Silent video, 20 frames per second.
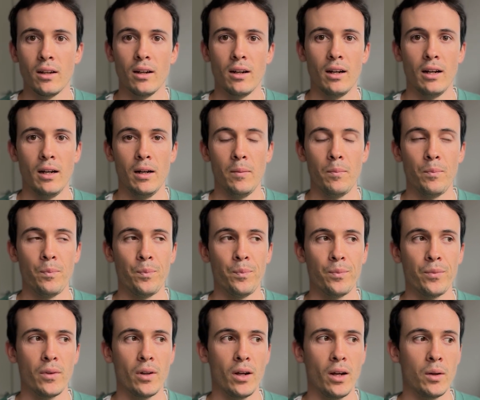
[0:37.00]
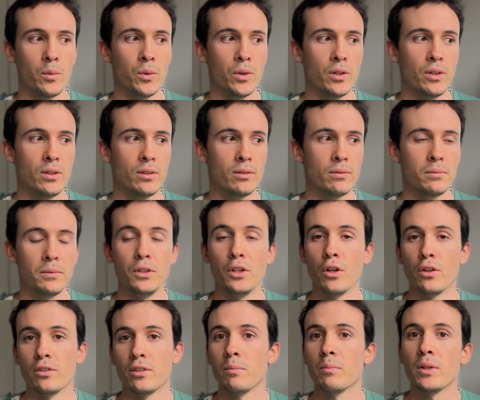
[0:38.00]
I would
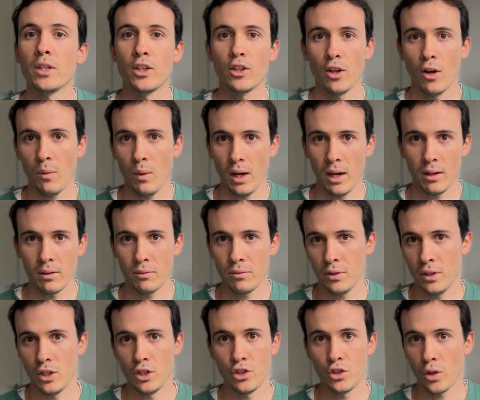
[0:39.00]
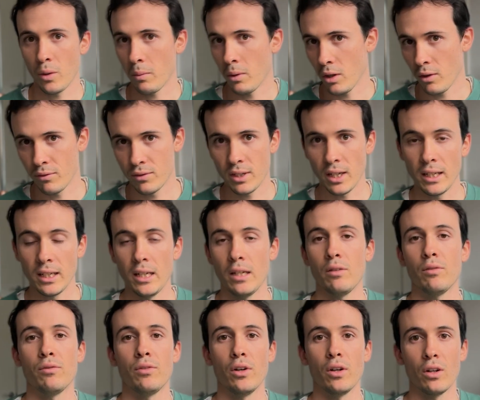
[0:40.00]
simply go out for the enjoyment of taking
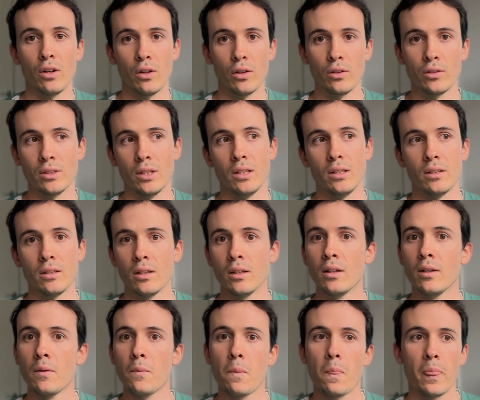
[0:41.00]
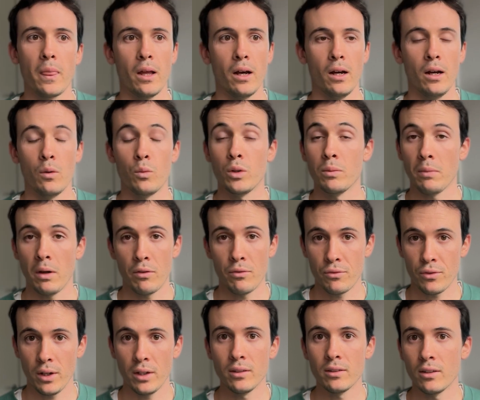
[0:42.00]
photos and with my
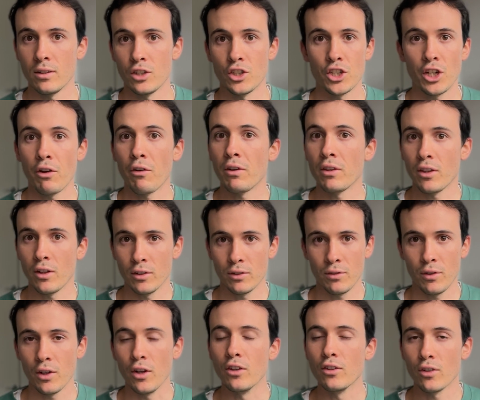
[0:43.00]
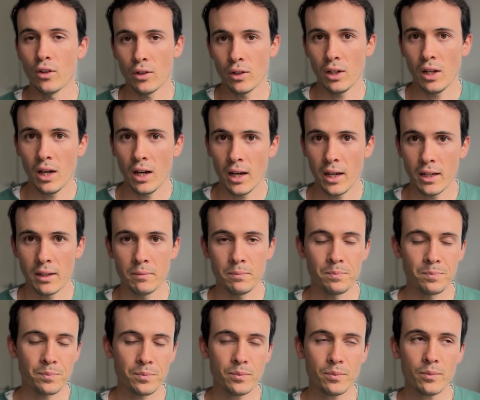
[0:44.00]
friends and sharing those photos online
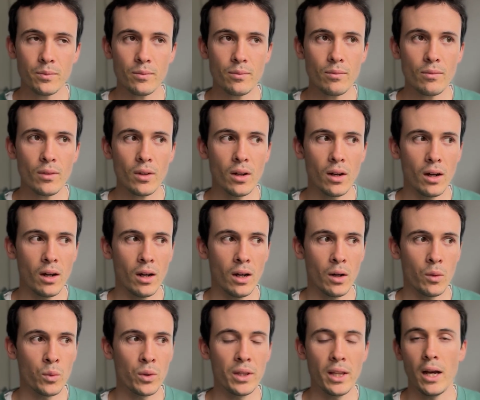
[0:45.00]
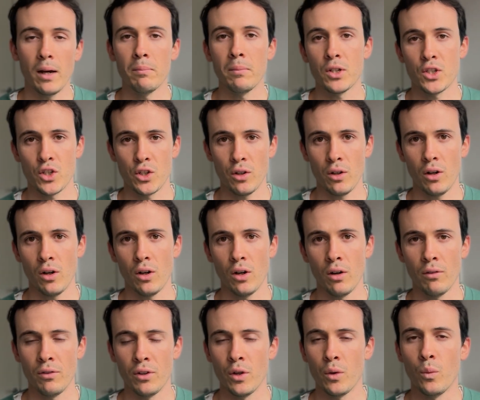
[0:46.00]
without much
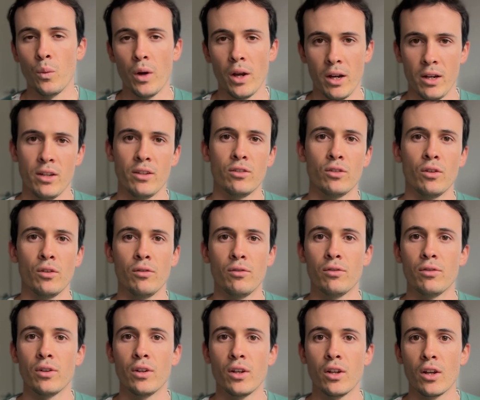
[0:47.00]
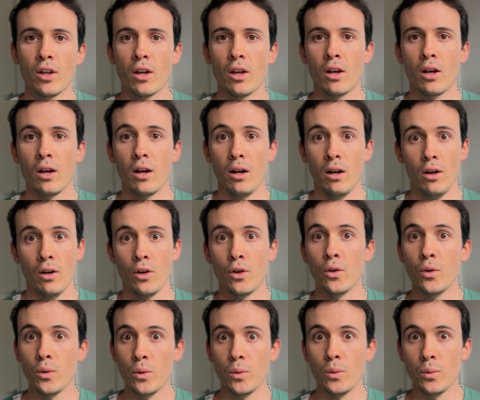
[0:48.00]
of an awareness of
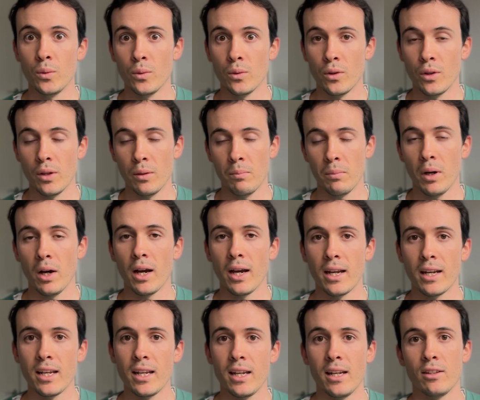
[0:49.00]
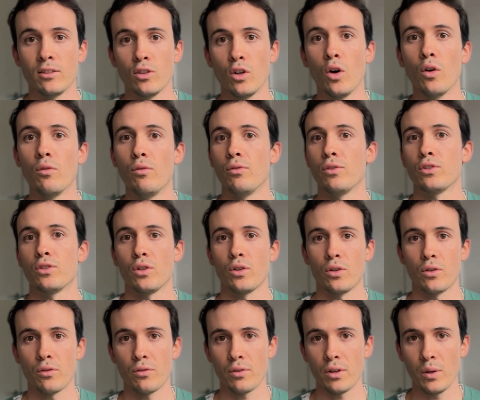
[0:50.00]
who the pioneers of
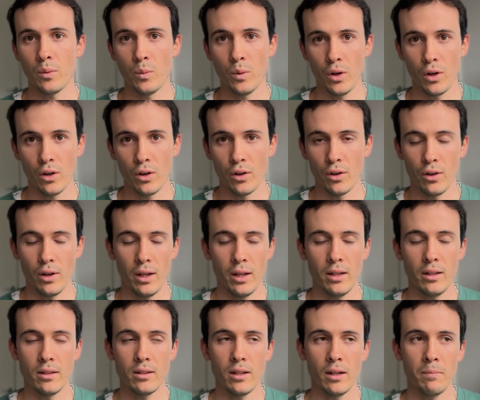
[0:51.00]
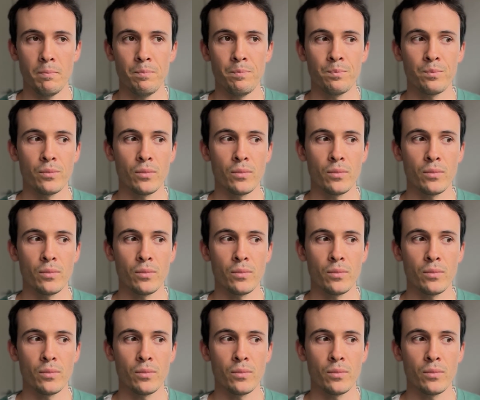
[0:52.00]
photography were and